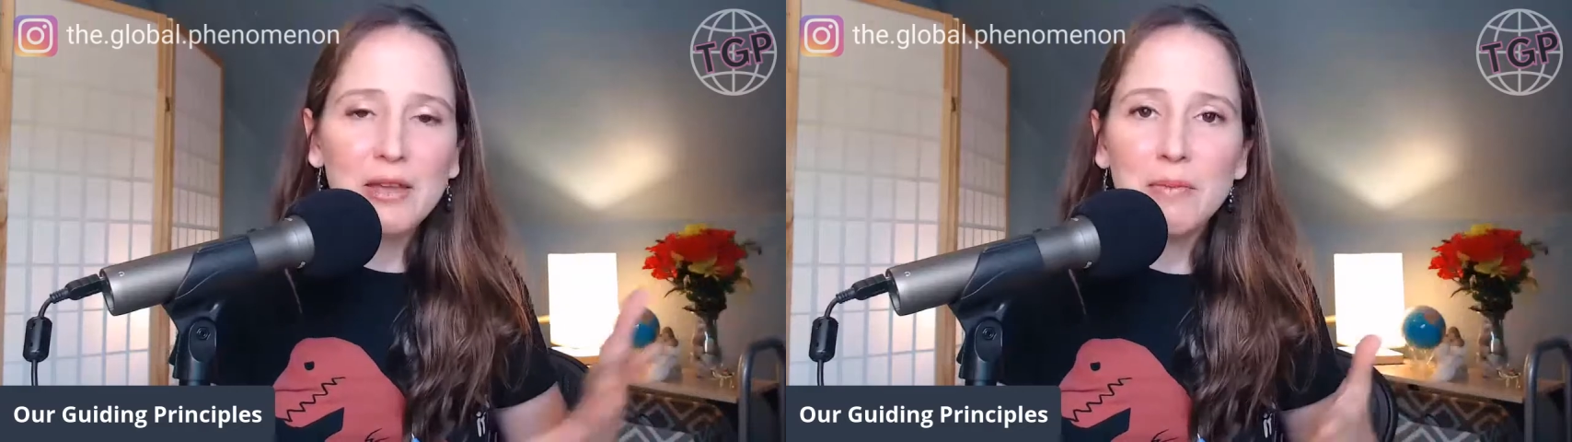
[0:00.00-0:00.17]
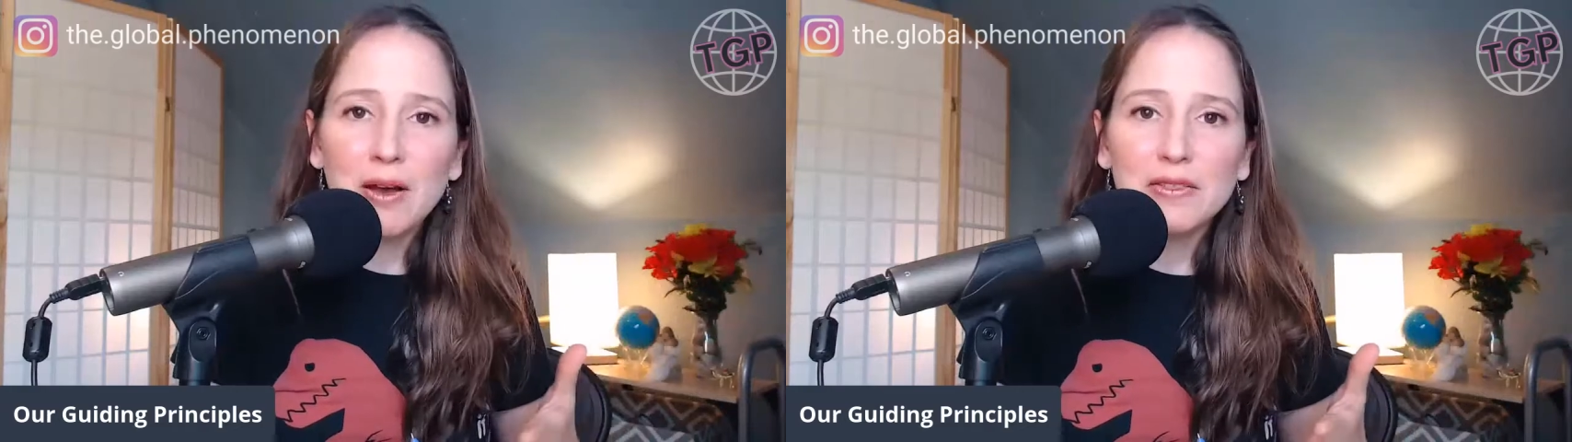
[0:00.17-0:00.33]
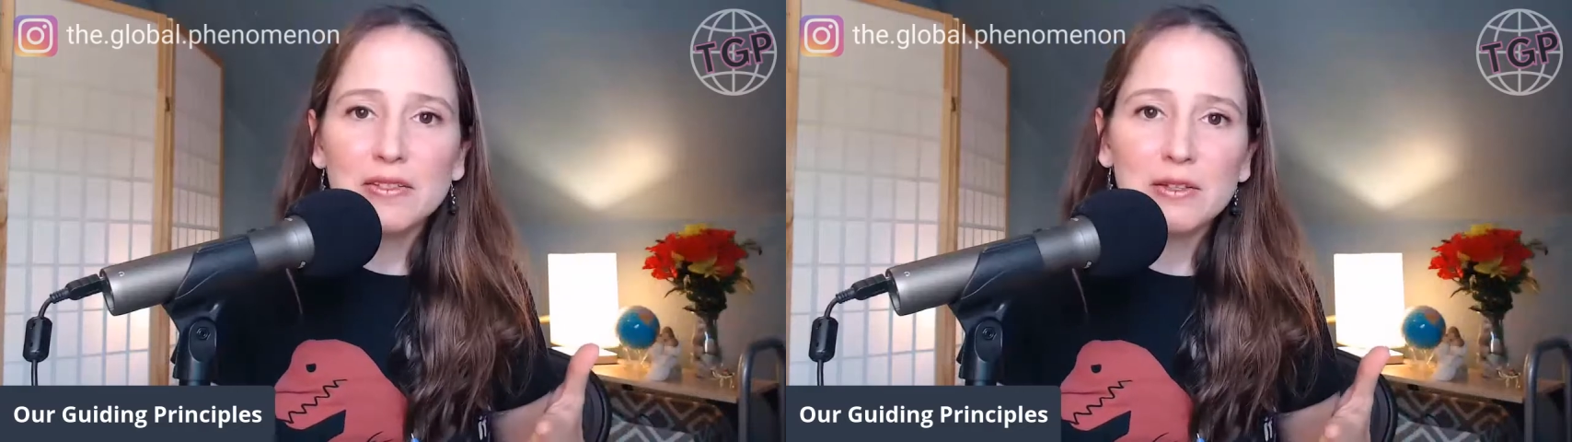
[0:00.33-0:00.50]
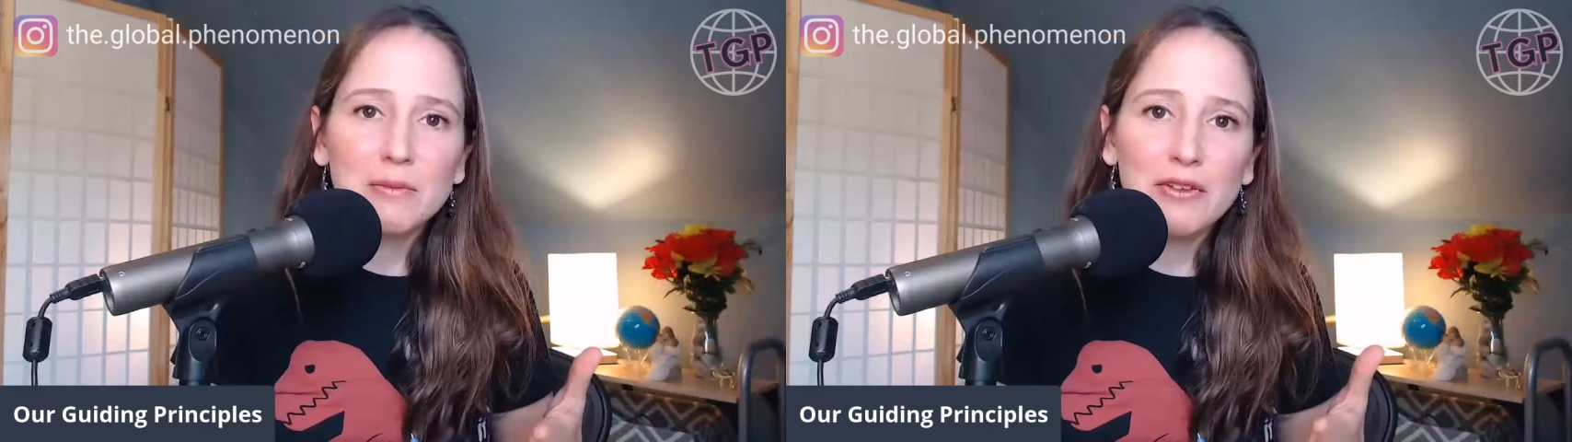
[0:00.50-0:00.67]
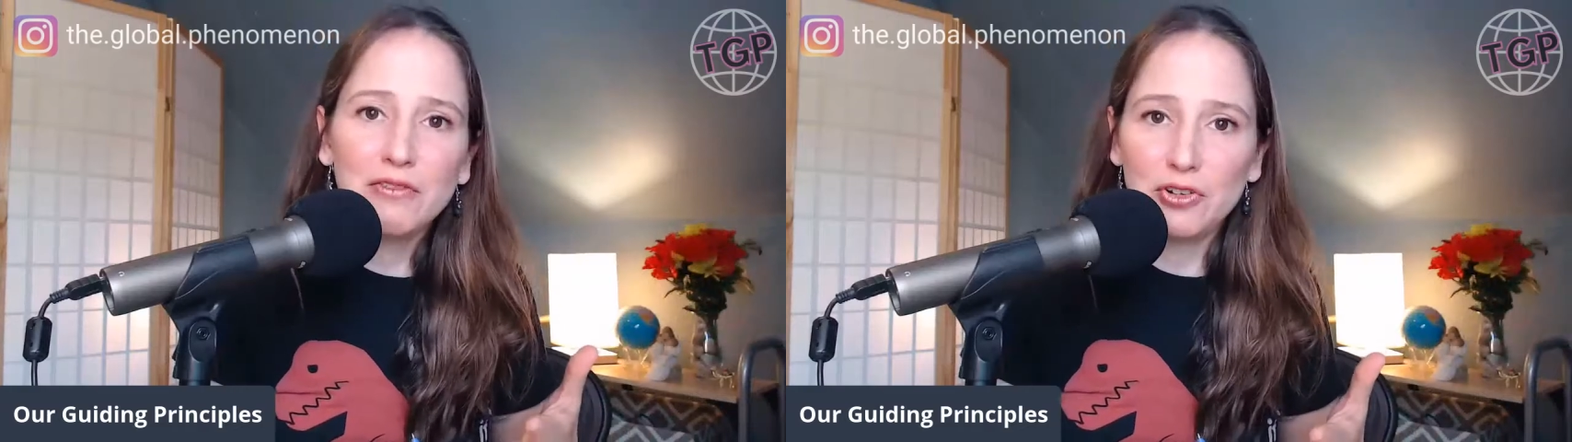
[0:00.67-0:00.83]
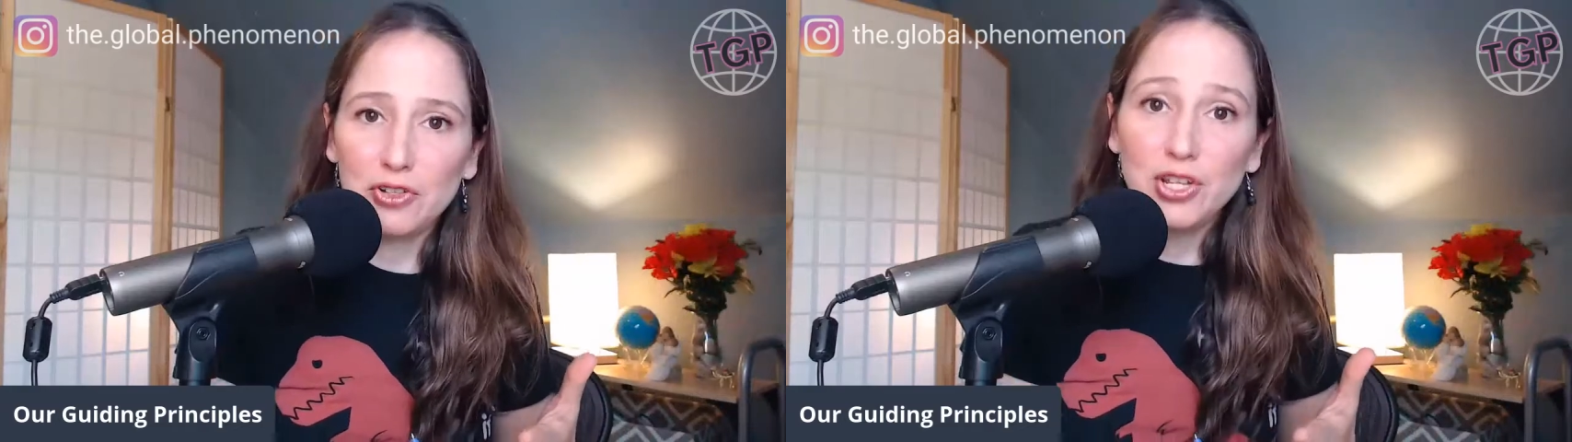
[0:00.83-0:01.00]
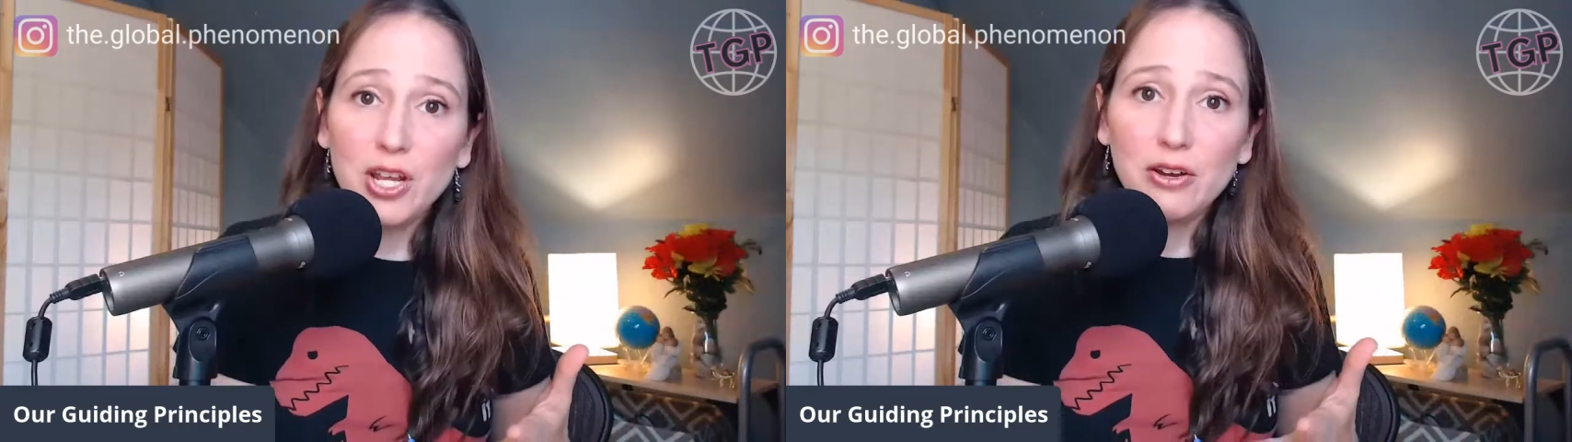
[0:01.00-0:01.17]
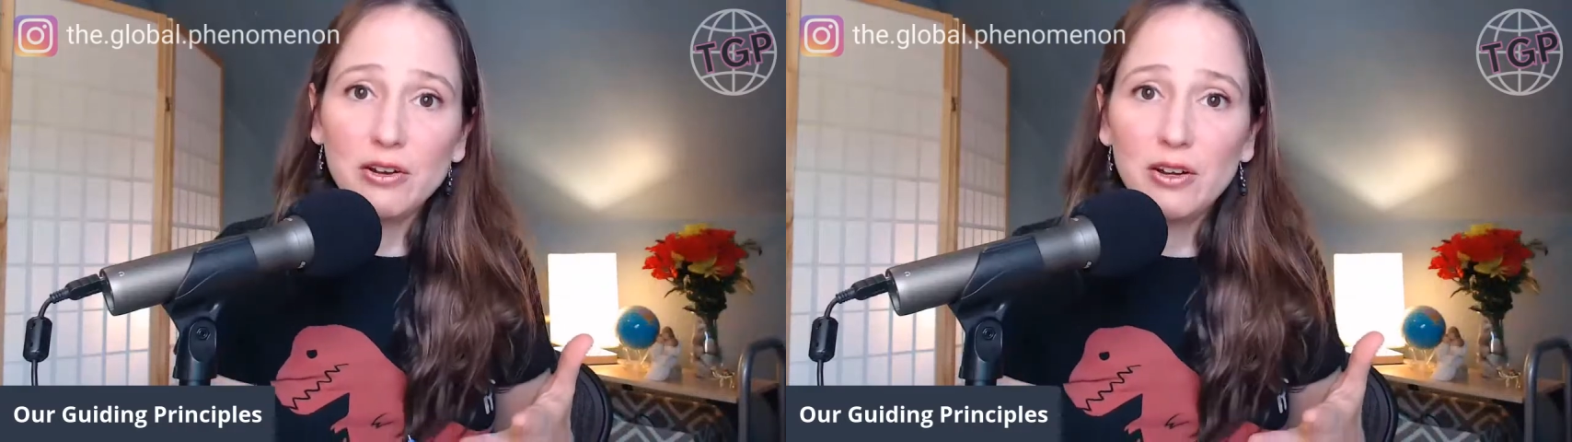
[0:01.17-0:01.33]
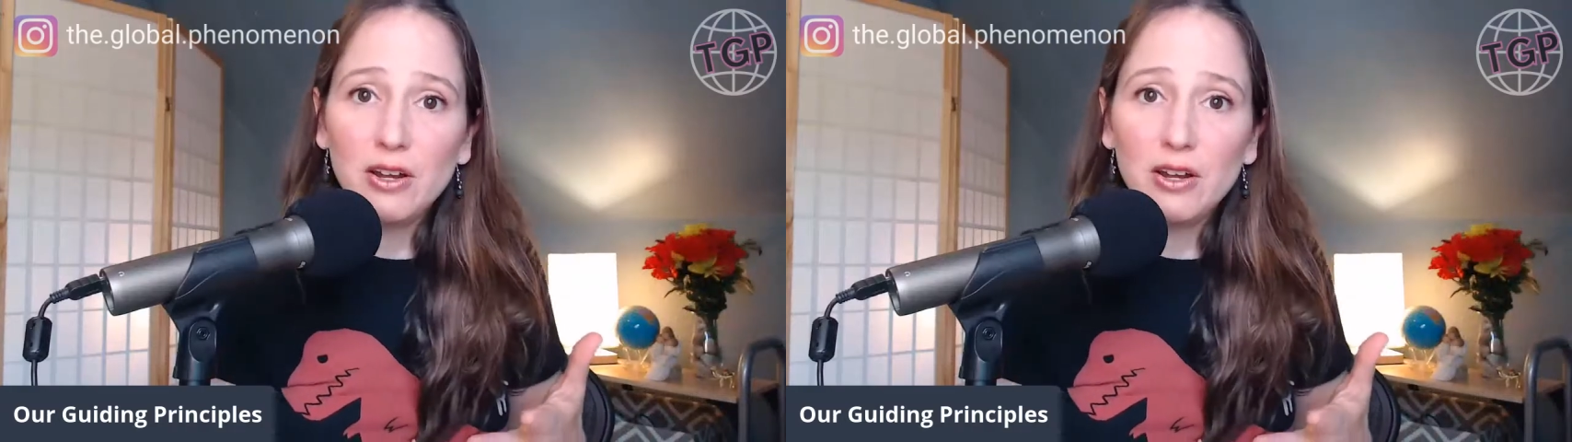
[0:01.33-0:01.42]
months in my first year.